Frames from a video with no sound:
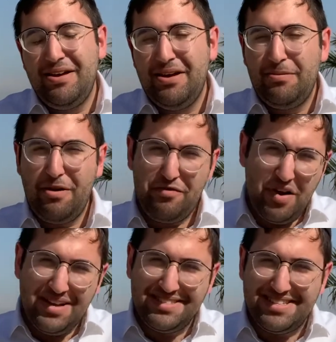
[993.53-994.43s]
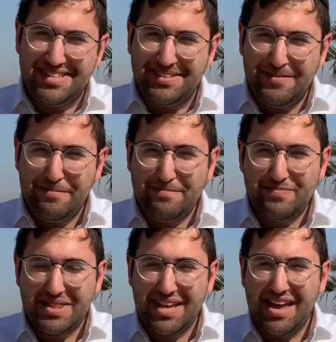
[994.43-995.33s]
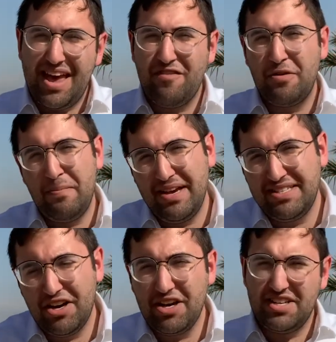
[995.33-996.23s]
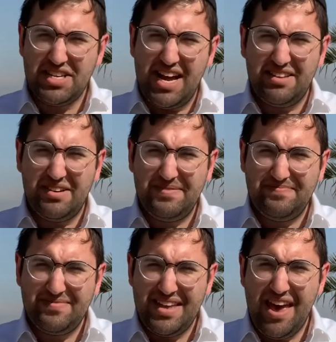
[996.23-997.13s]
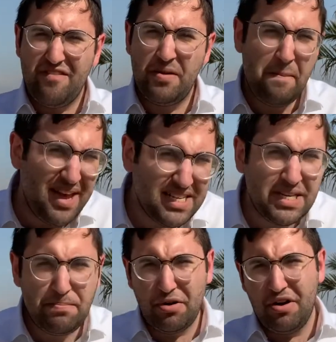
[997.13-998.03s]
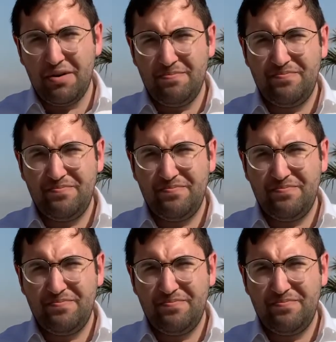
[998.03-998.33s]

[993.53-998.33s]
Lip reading: My friends, have an amazing Chodesh Adar. Have an amazing Purim.